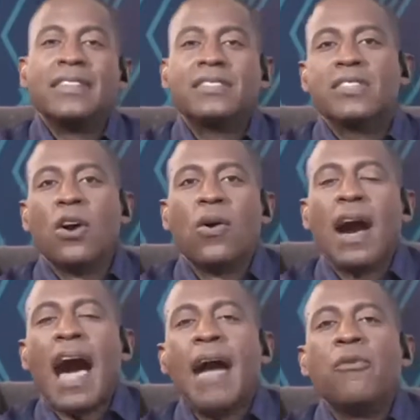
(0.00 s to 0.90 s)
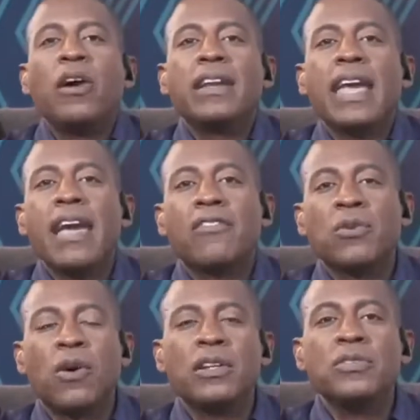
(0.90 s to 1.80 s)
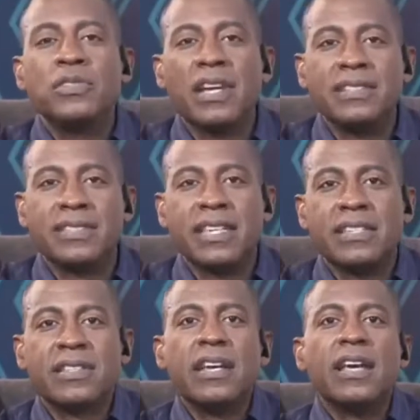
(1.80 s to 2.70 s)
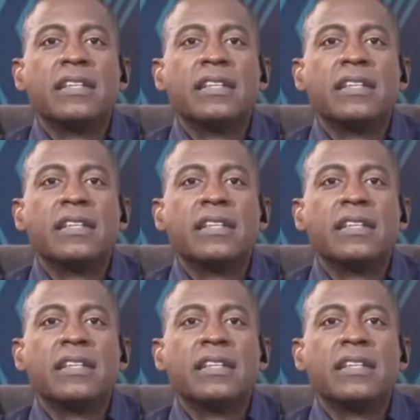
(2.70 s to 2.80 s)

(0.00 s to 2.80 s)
And so I want everyone who does this